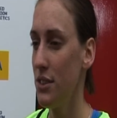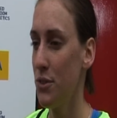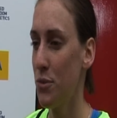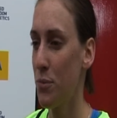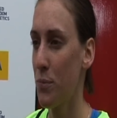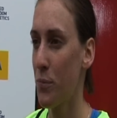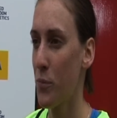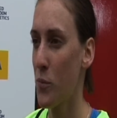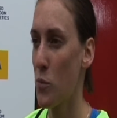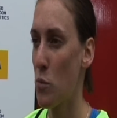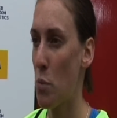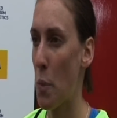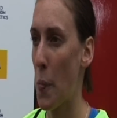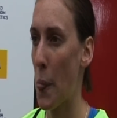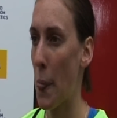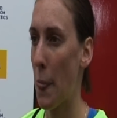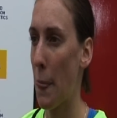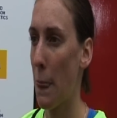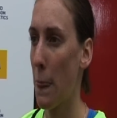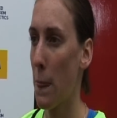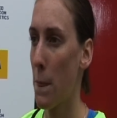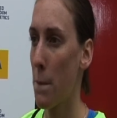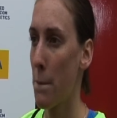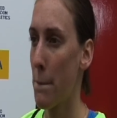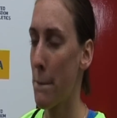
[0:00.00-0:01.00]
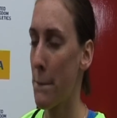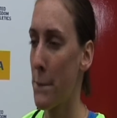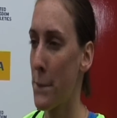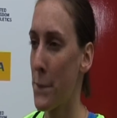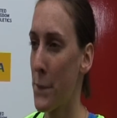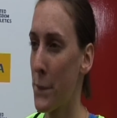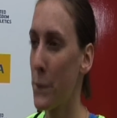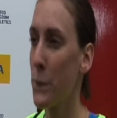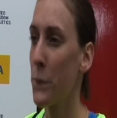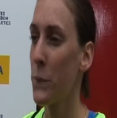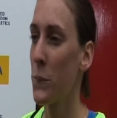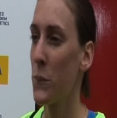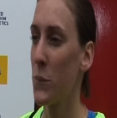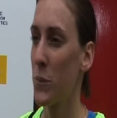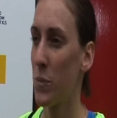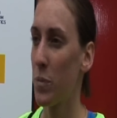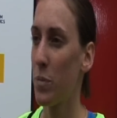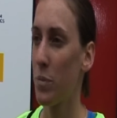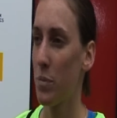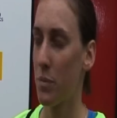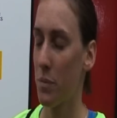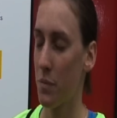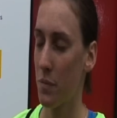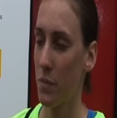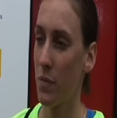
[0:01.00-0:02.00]
that you've been doing, or, you know, is just
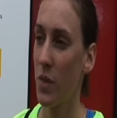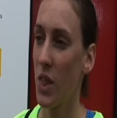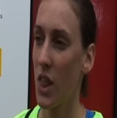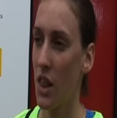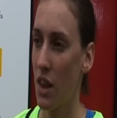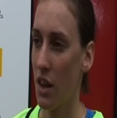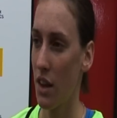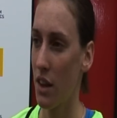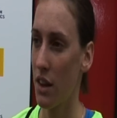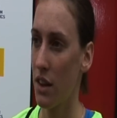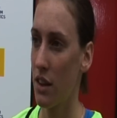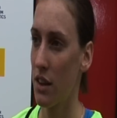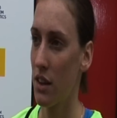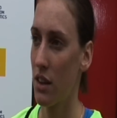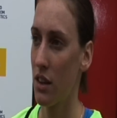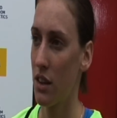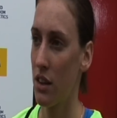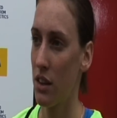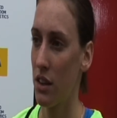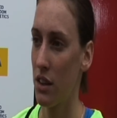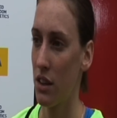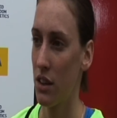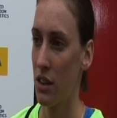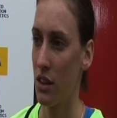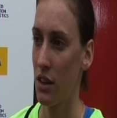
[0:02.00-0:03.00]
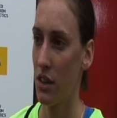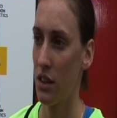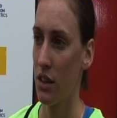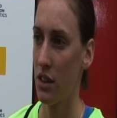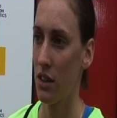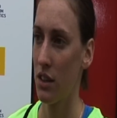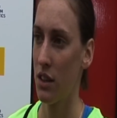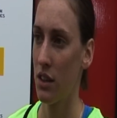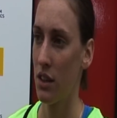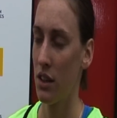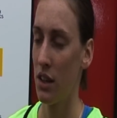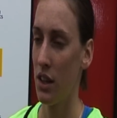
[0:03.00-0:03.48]
just feel as though you're improving every year.